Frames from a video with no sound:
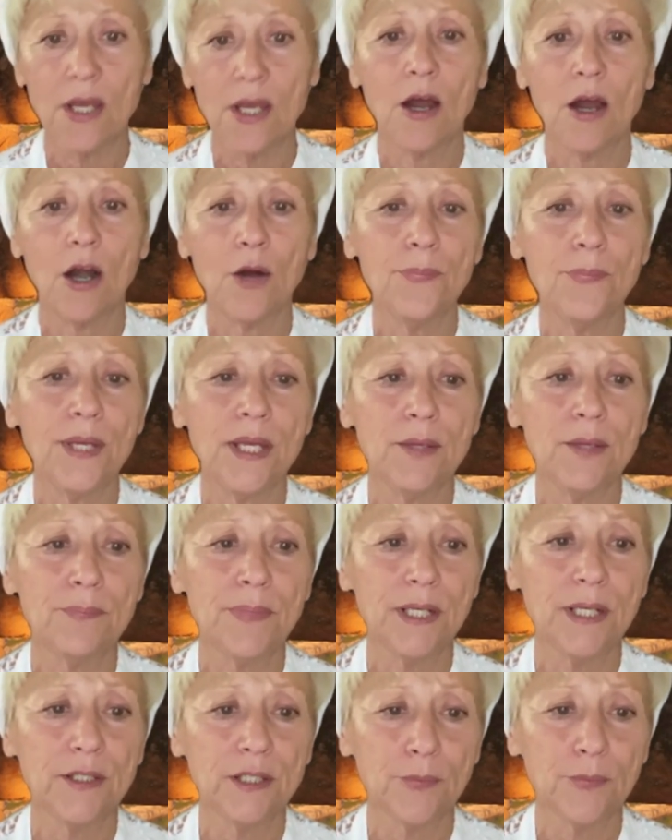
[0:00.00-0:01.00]
are being
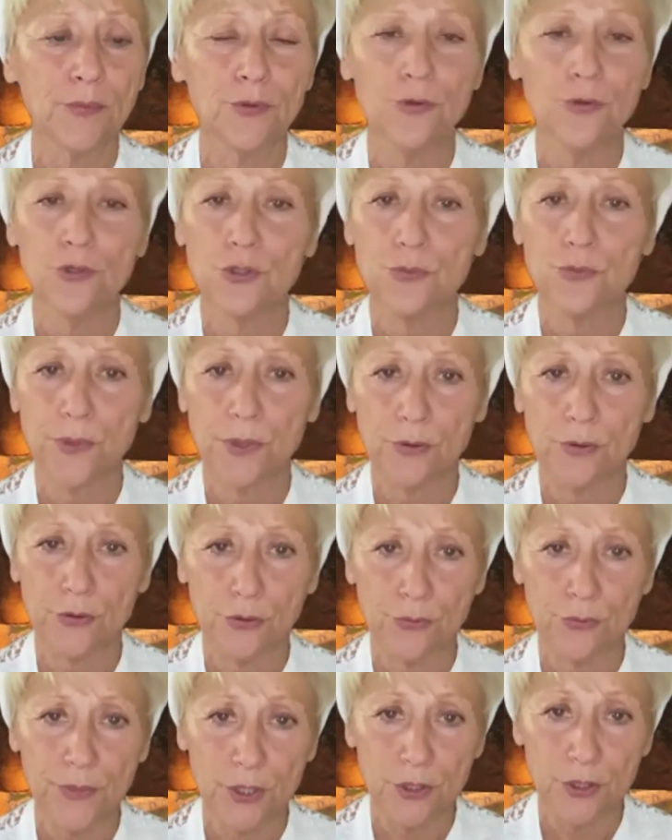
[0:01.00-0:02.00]
built up to the spirit, to
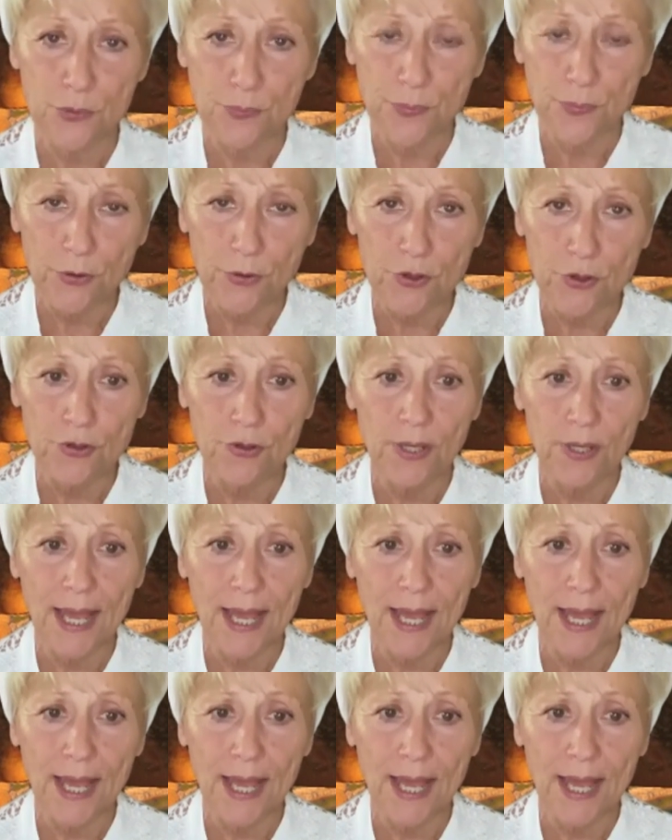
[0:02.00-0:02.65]
be a spiritual